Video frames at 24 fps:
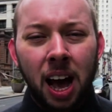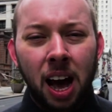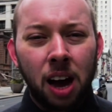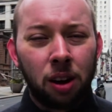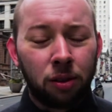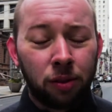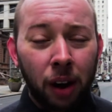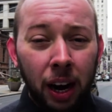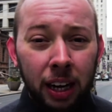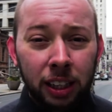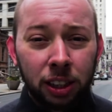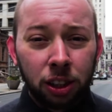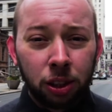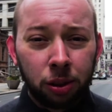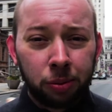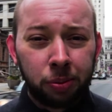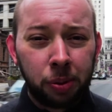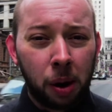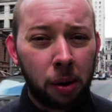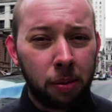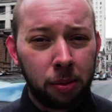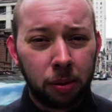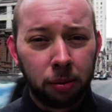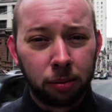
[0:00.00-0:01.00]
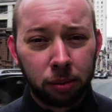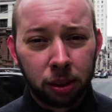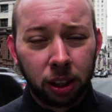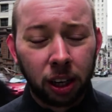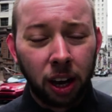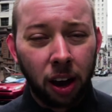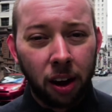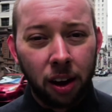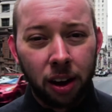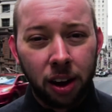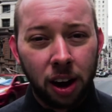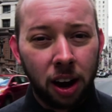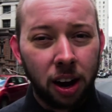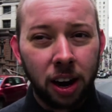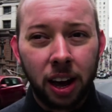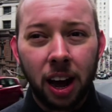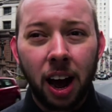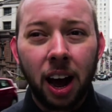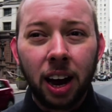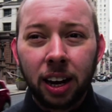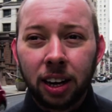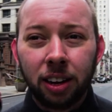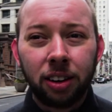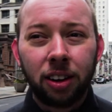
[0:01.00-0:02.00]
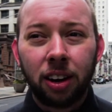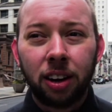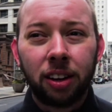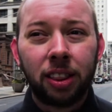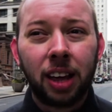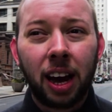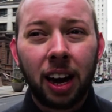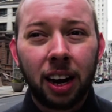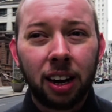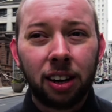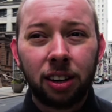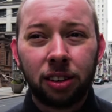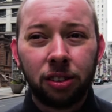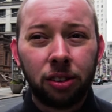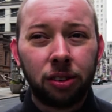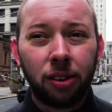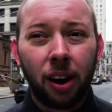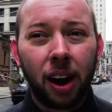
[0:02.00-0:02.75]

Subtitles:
racial problems are going on here. I don't know that at all.